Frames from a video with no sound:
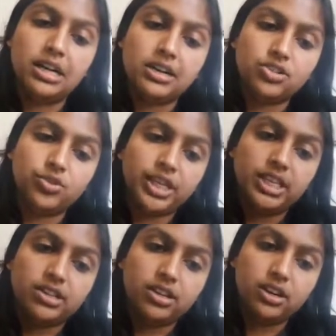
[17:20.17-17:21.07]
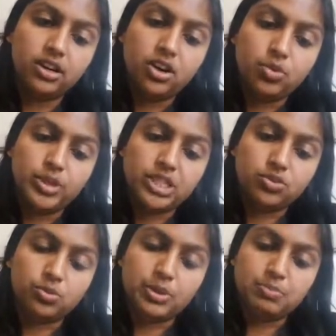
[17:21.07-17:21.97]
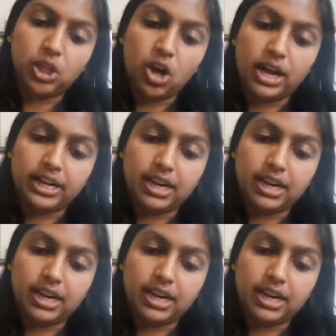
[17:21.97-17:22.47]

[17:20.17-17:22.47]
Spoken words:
So here we plot